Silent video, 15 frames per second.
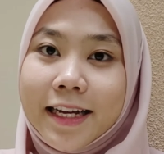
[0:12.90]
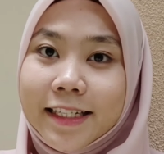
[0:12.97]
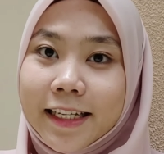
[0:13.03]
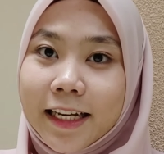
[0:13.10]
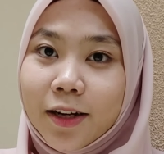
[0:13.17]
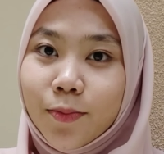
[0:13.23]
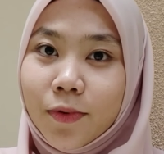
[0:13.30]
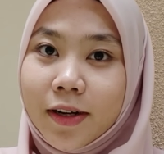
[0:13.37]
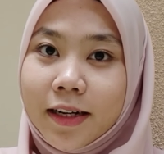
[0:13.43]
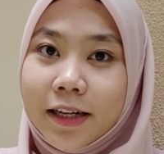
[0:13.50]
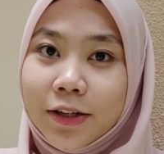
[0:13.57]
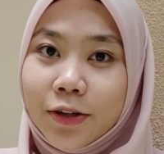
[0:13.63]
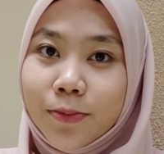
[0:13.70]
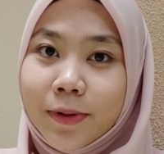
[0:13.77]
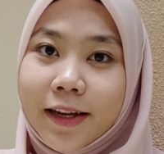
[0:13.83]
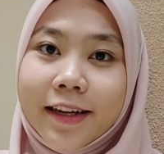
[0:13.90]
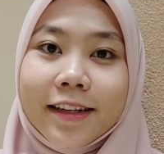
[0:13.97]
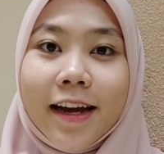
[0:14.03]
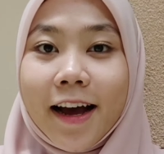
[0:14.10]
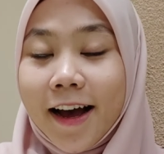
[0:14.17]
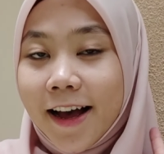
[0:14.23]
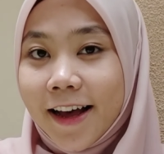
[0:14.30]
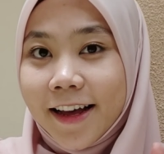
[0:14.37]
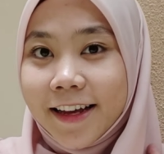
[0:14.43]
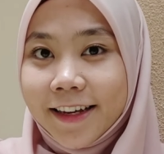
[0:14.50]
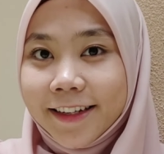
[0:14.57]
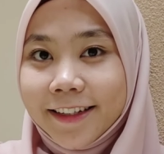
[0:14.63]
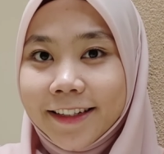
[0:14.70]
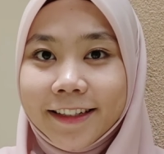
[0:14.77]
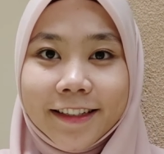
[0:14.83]
Assalamualaikum and
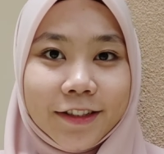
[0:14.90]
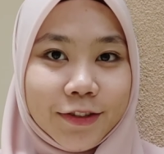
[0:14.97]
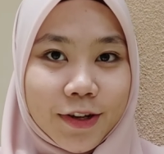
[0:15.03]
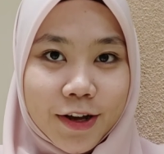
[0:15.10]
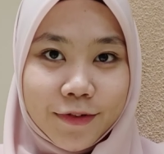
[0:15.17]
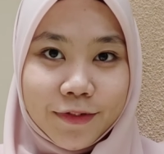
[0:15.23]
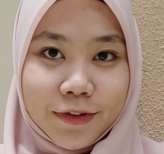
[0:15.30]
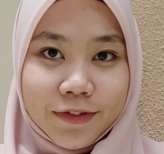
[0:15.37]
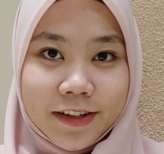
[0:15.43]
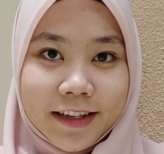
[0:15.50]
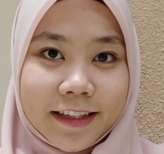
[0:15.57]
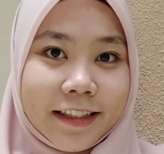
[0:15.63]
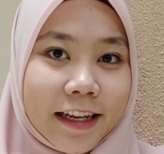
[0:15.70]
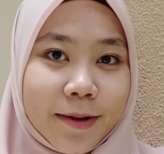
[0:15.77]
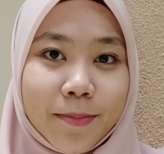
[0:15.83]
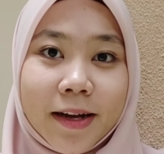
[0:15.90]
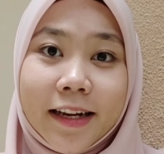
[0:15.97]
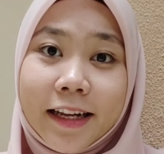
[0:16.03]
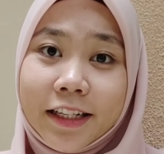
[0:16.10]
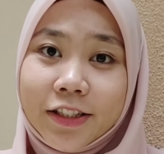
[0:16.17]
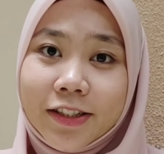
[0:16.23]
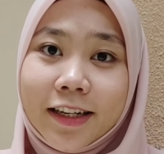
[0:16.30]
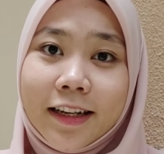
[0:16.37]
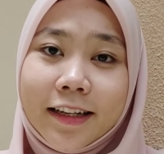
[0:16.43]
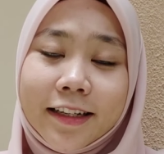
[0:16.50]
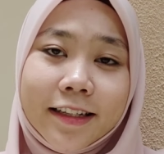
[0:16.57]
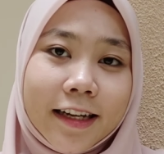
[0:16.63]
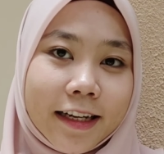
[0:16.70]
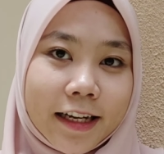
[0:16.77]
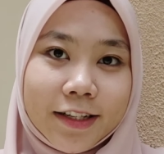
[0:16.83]
hi to everyone and my lecturer
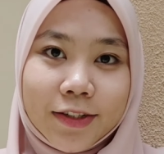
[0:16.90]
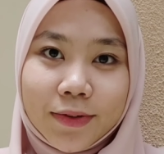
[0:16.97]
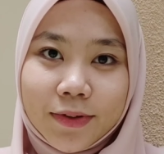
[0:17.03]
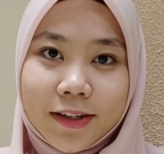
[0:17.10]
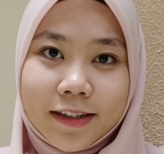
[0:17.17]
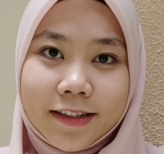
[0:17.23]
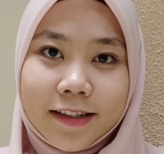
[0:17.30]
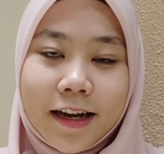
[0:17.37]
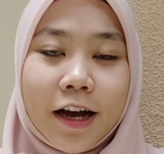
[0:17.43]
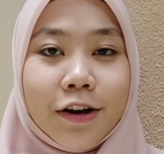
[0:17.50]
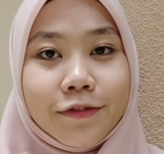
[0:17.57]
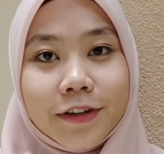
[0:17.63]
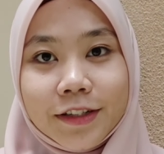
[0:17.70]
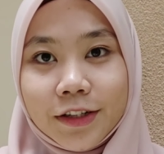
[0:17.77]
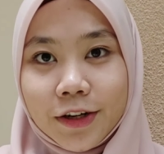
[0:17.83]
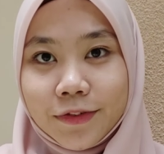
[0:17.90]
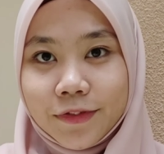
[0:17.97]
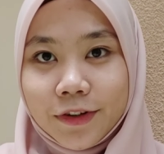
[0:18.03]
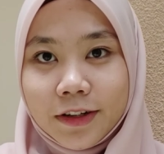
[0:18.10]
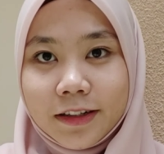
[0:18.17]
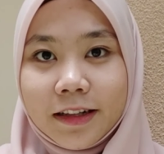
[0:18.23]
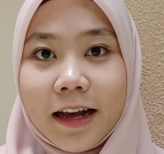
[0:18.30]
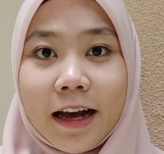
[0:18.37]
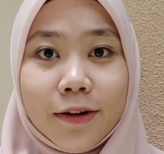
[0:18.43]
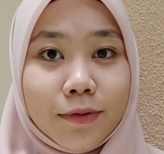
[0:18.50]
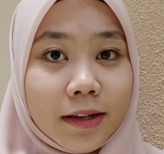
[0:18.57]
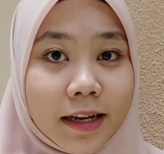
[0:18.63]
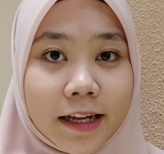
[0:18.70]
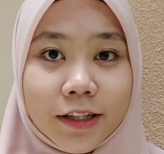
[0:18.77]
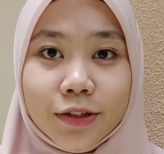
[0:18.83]
Lina Kazawa. First of all, I
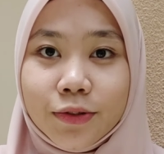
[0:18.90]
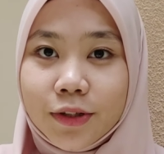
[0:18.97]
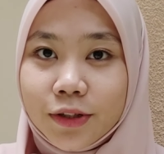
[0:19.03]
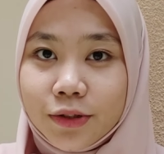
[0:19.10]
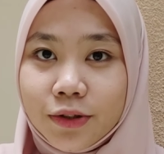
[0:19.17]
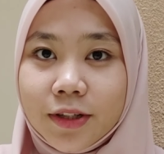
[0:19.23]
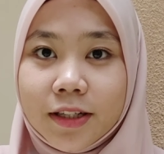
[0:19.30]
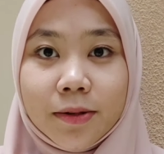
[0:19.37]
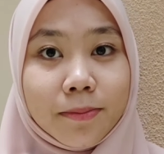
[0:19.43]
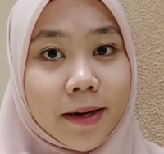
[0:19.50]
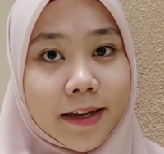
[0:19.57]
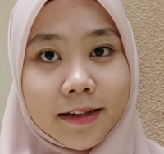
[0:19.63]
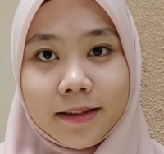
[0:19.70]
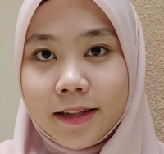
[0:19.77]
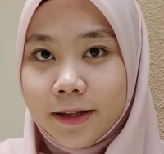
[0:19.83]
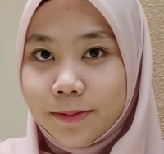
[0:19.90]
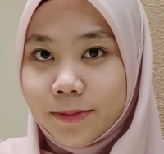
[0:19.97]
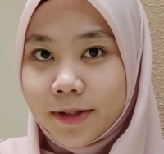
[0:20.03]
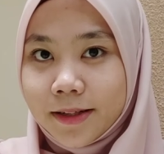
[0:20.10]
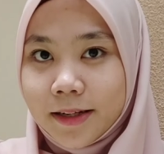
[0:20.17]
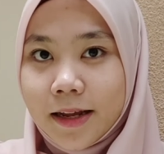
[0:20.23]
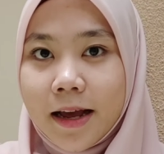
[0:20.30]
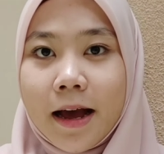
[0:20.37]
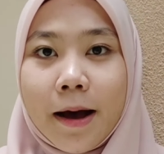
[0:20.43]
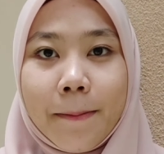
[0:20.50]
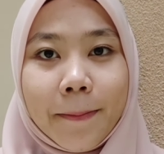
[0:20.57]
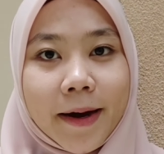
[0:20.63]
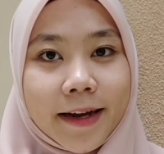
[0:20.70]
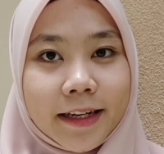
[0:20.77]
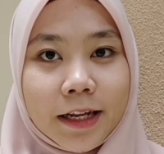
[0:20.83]
would like to introduce my team.
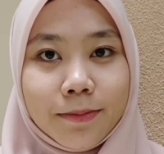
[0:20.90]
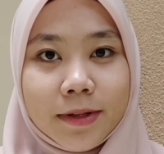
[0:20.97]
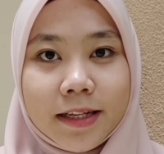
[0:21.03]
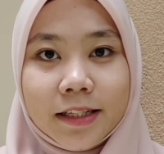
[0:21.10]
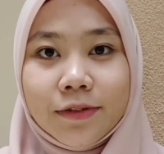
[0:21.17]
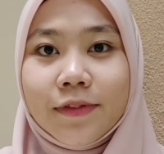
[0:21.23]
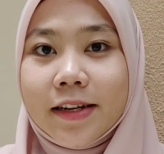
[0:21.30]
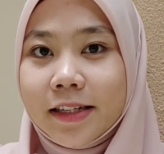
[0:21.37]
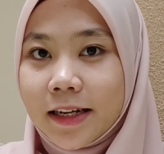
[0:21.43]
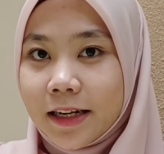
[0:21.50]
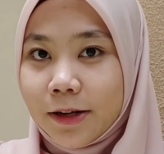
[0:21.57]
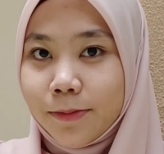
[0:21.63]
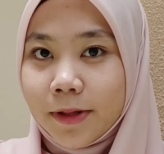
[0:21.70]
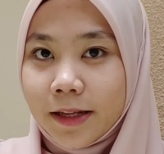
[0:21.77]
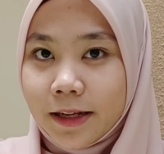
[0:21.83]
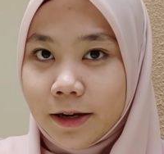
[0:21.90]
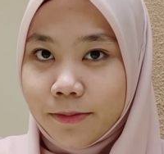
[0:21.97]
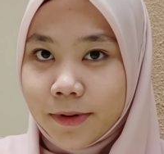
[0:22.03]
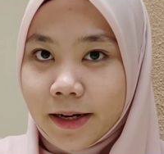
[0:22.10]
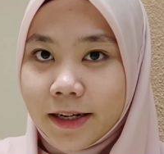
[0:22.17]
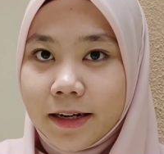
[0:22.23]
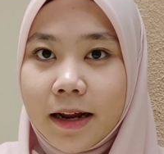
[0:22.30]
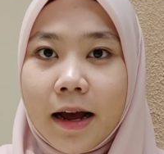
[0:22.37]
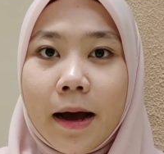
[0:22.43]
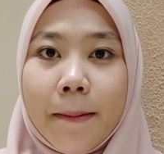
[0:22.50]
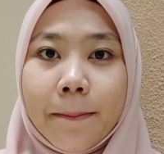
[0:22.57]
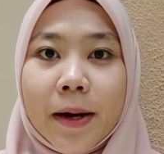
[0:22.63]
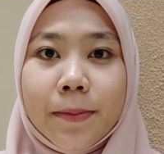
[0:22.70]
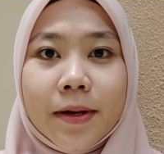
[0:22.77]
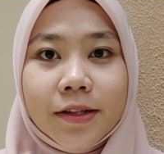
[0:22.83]
My name is Fazlynda Binti Kamran.
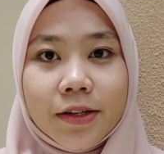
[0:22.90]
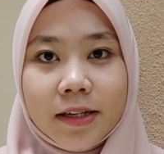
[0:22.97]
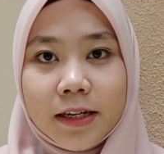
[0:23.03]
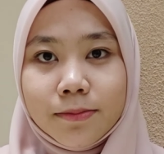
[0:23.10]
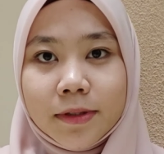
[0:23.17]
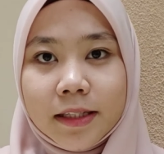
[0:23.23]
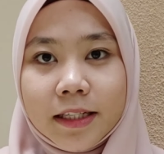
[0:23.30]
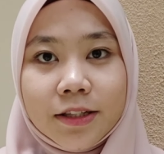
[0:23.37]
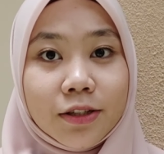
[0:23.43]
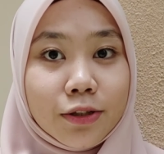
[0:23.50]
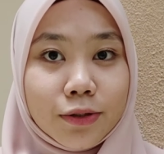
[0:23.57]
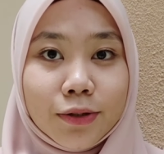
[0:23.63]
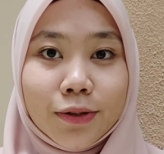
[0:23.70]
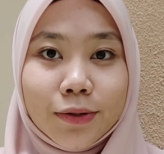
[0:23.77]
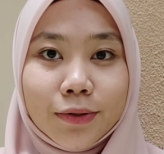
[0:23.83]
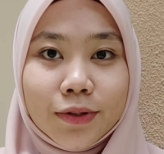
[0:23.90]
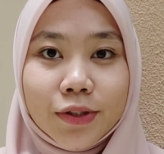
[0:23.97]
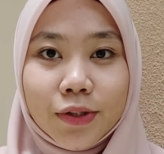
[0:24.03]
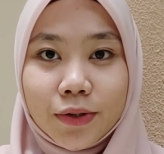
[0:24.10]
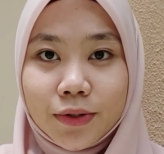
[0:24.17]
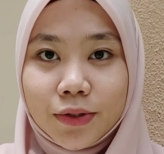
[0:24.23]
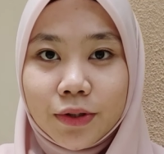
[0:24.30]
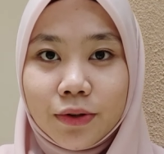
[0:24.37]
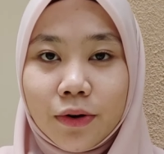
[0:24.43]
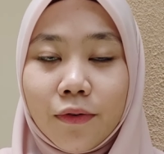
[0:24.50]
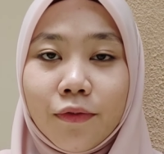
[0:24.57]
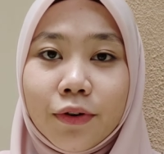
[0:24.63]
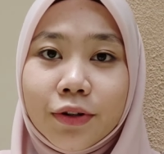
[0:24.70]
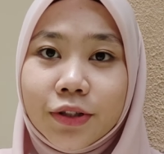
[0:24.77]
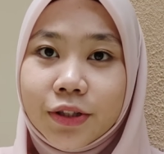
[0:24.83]
My metric number is
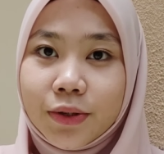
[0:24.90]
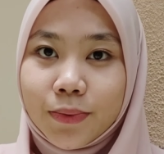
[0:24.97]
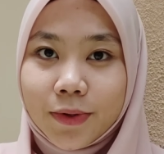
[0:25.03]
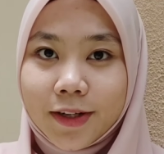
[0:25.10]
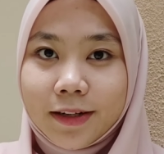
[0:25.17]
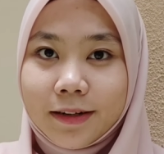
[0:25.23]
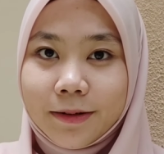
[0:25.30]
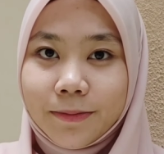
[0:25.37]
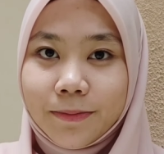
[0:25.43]
2200431.